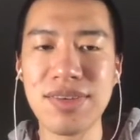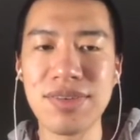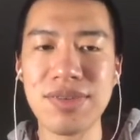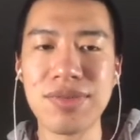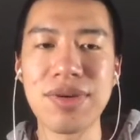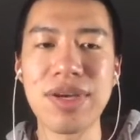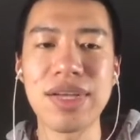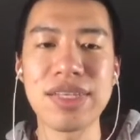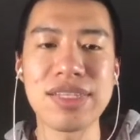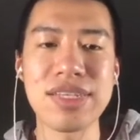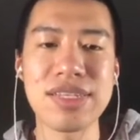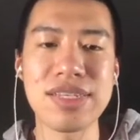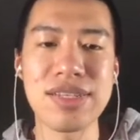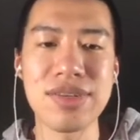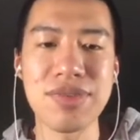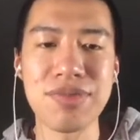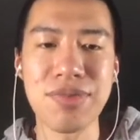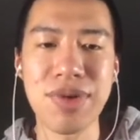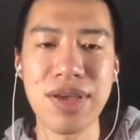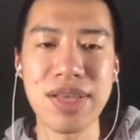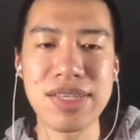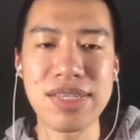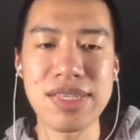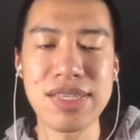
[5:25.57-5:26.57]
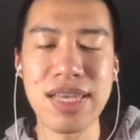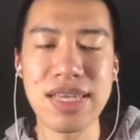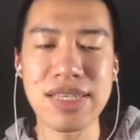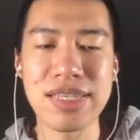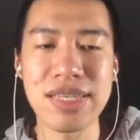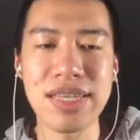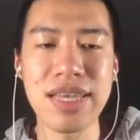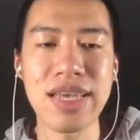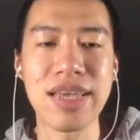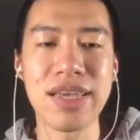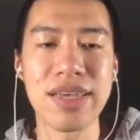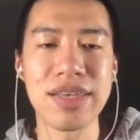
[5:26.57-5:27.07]
You can just run
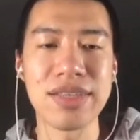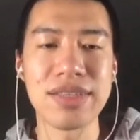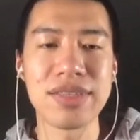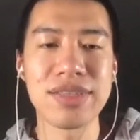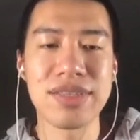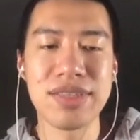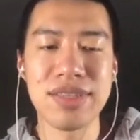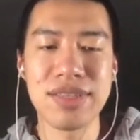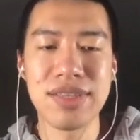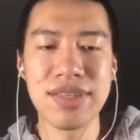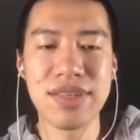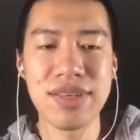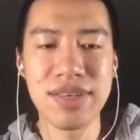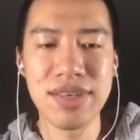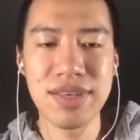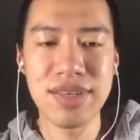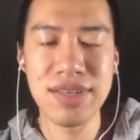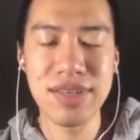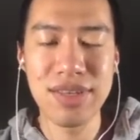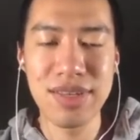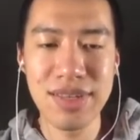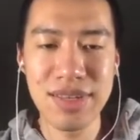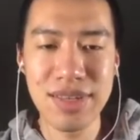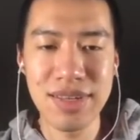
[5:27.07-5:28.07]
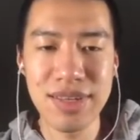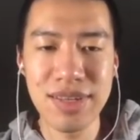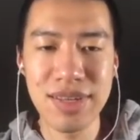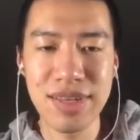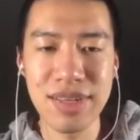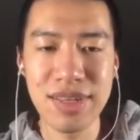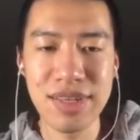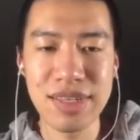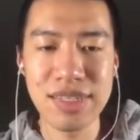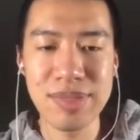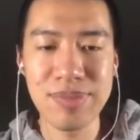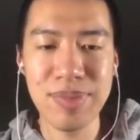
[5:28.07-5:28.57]
sys A.
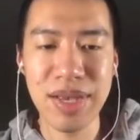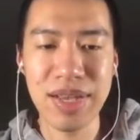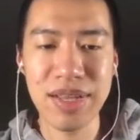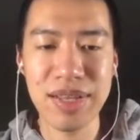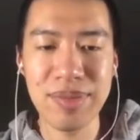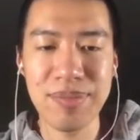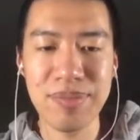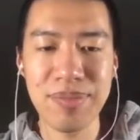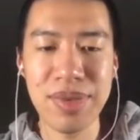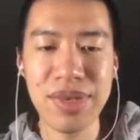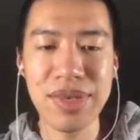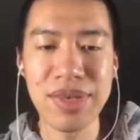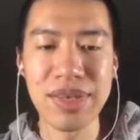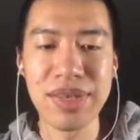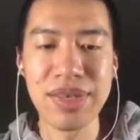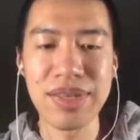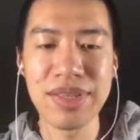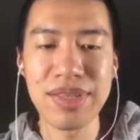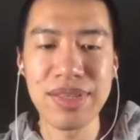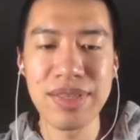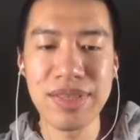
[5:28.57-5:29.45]
And inspect B.